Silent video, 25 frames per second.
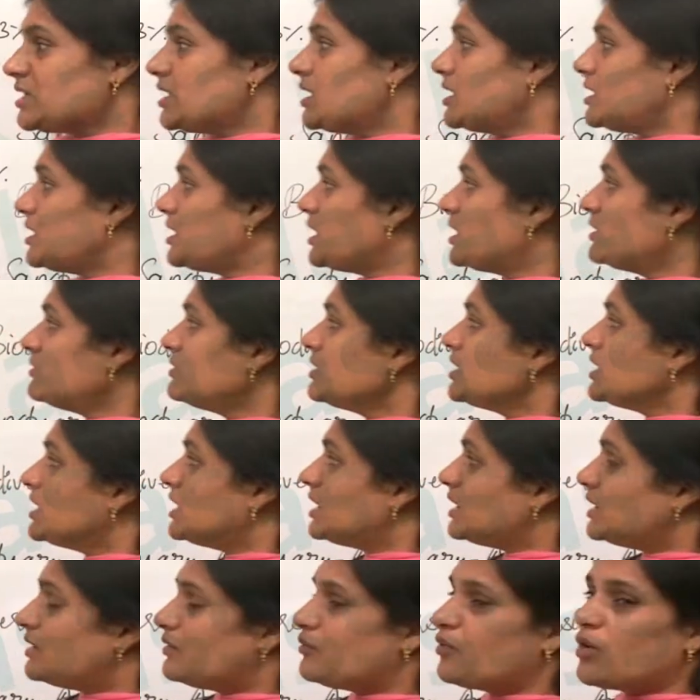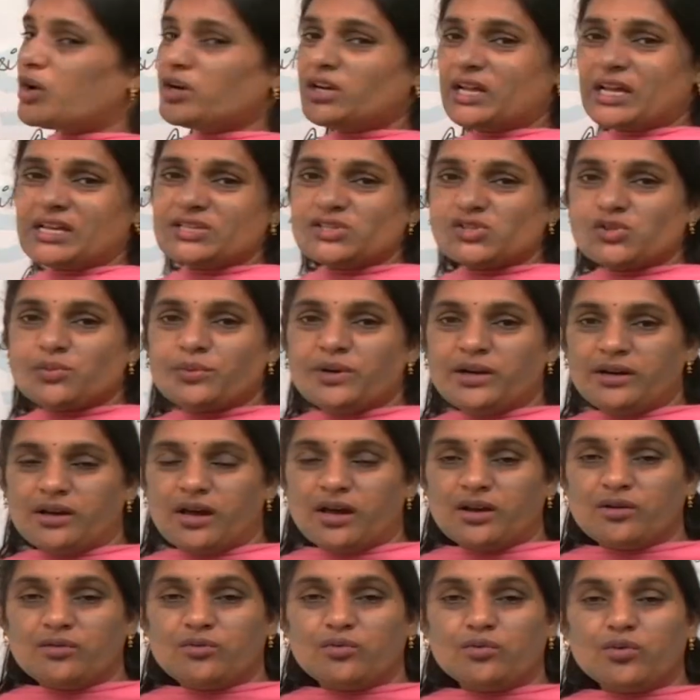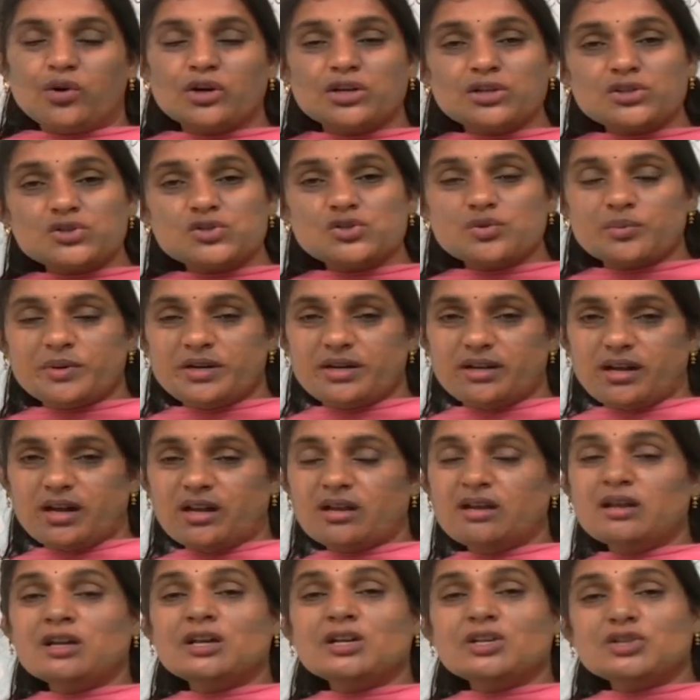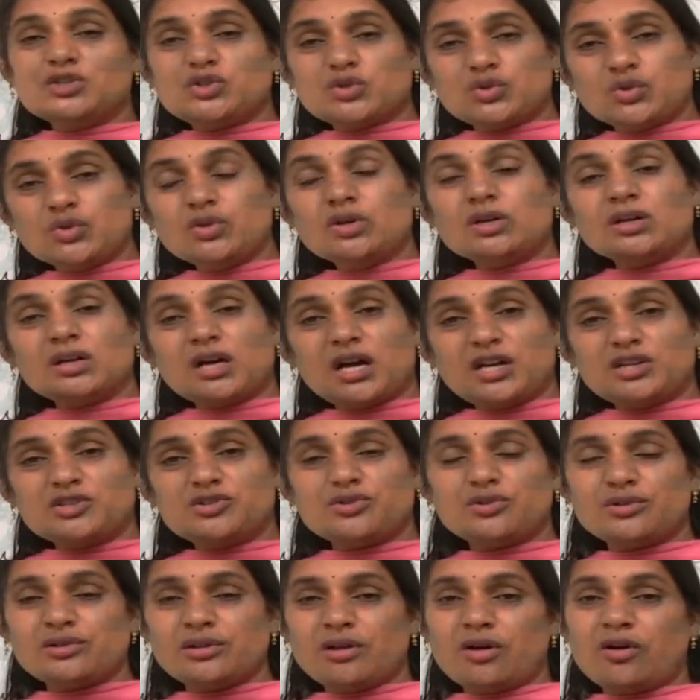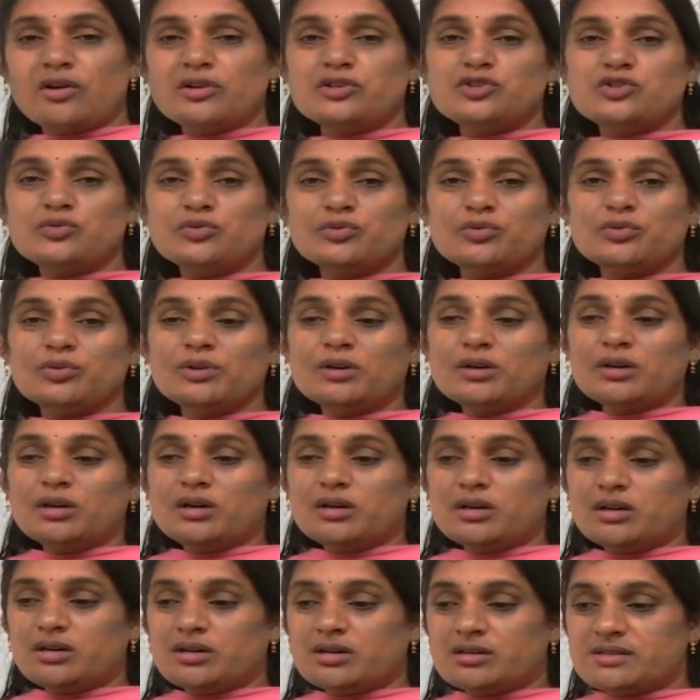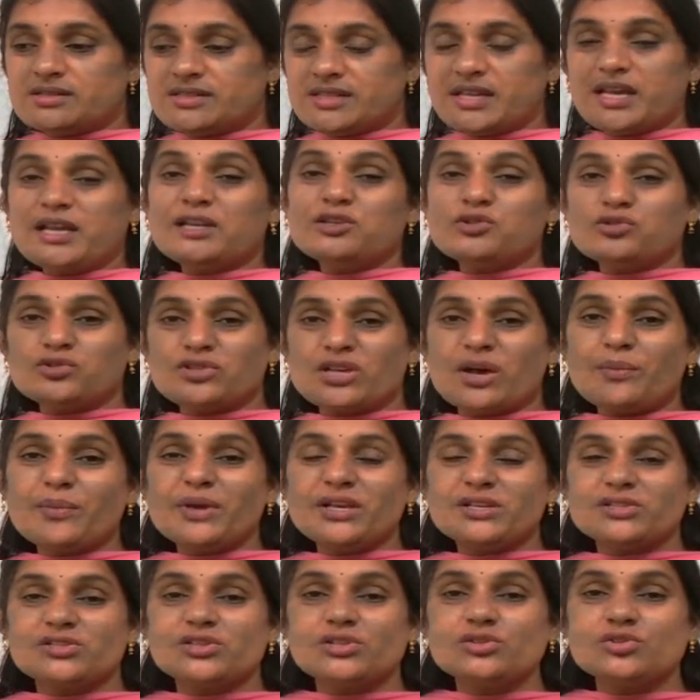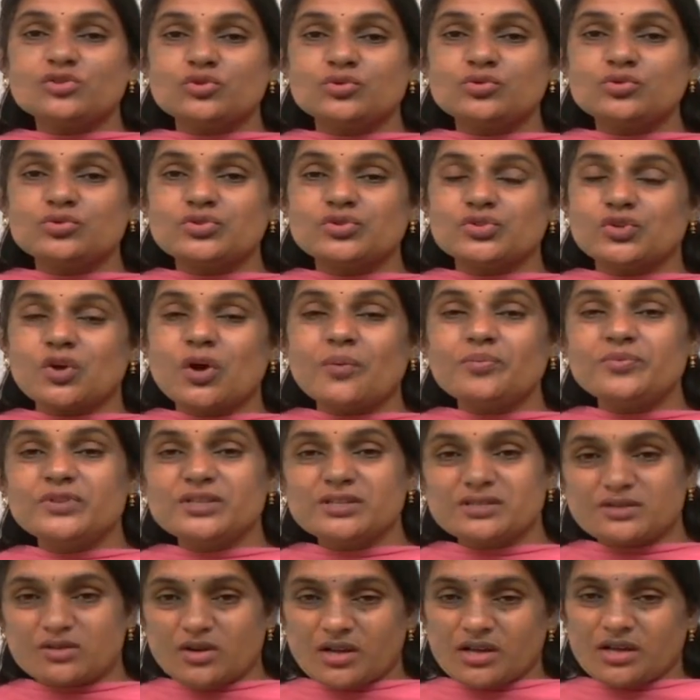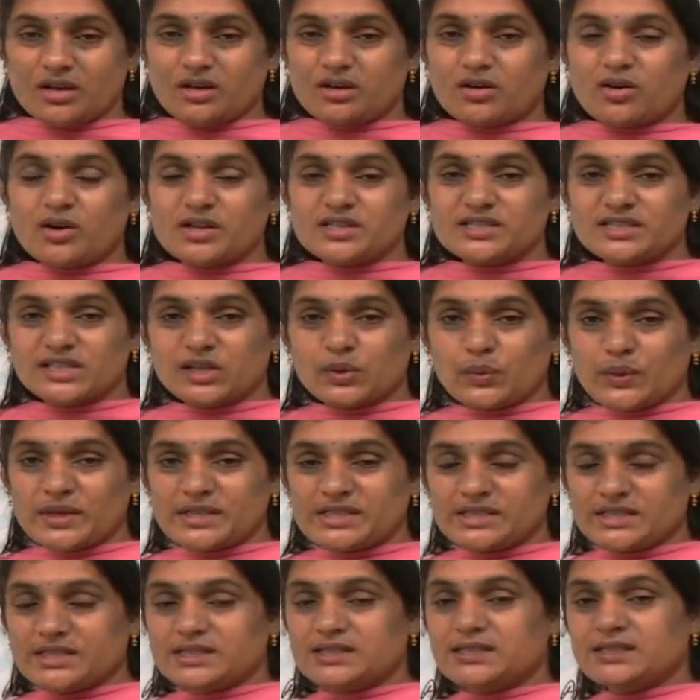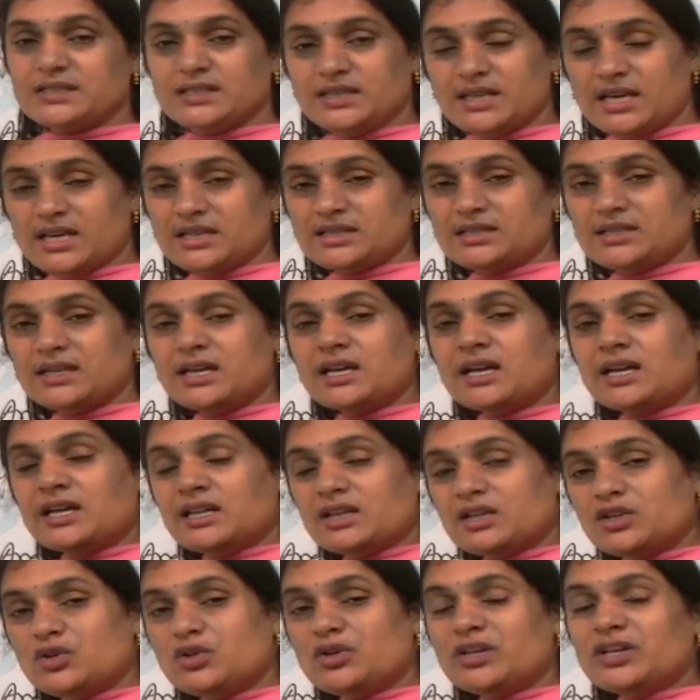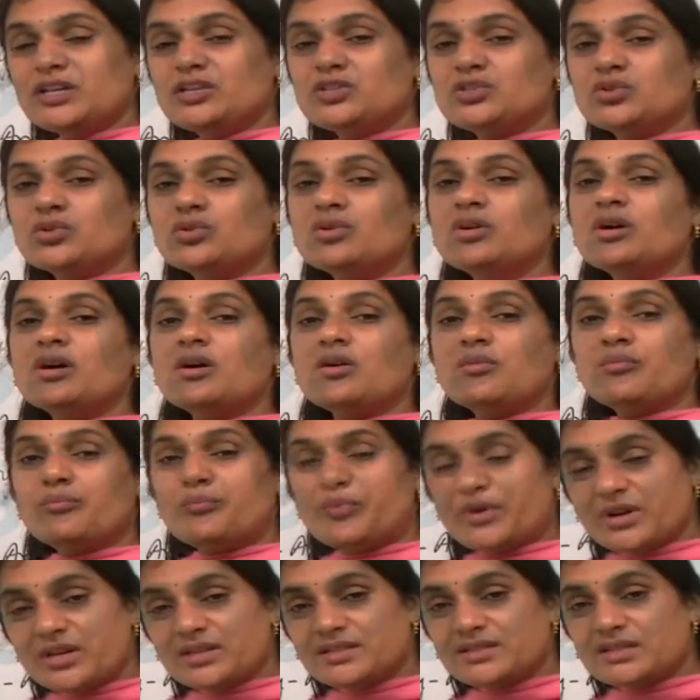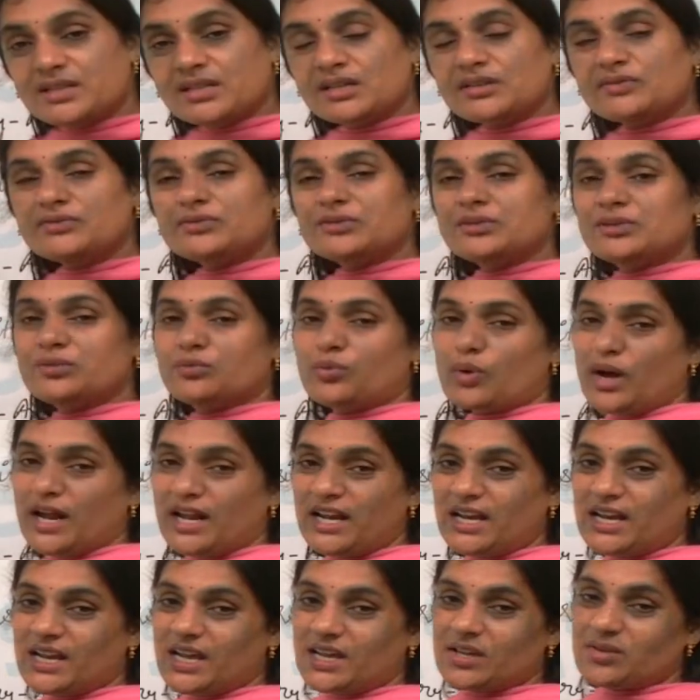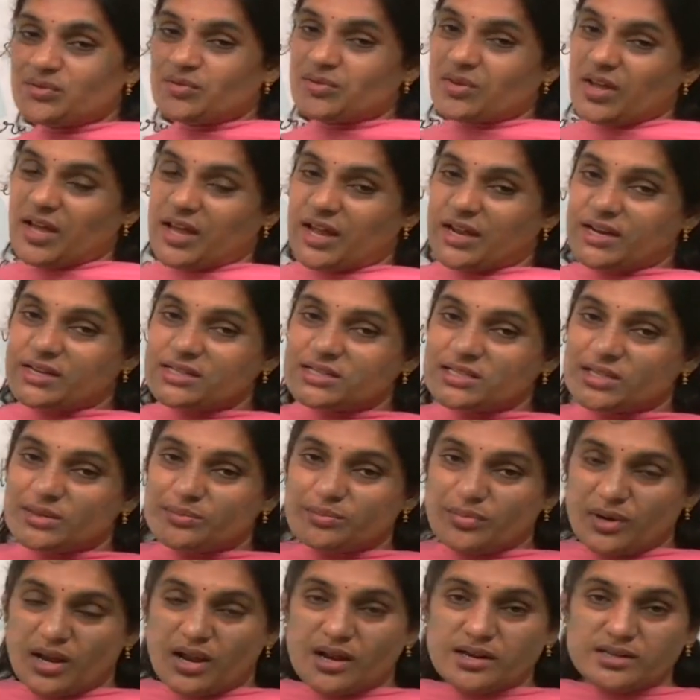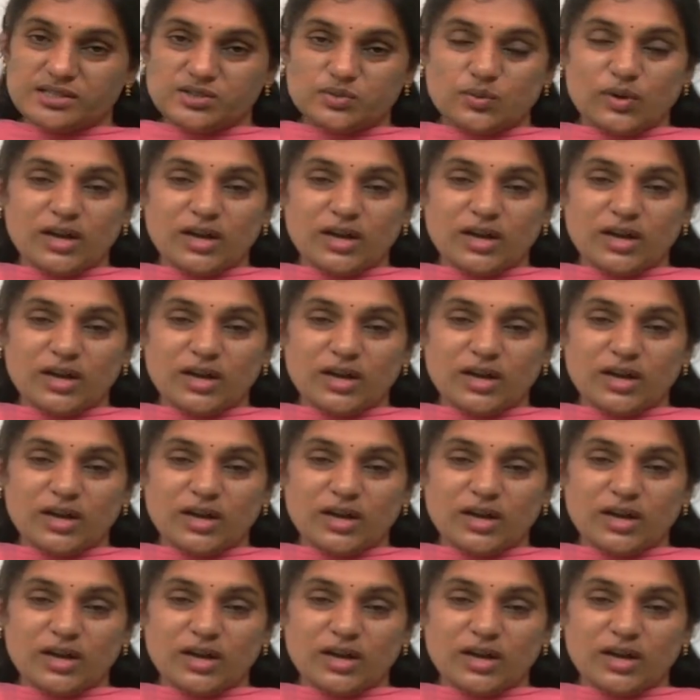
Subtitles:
Now, what has to be done? What is to be done to control, or to say to some extent to stop these consequences? Yes, you need to preserve the wildlife and plants.